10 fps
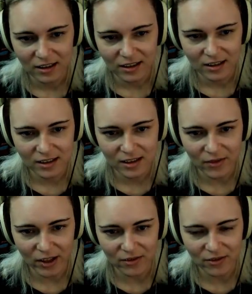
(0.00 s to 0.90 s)
let's see if
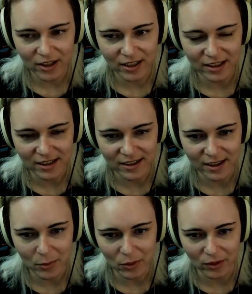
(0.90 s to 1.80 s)
I can find an
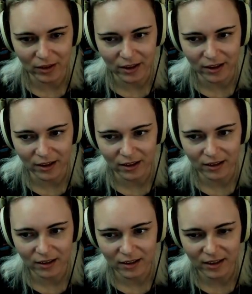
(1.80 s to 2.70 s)
example in here.
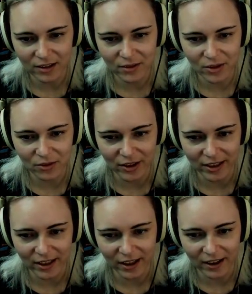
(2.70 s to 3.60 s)
I don't even know if I
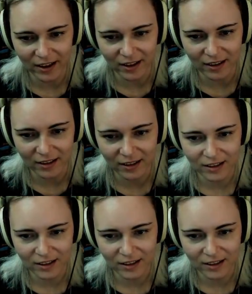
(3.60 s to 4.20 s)
can.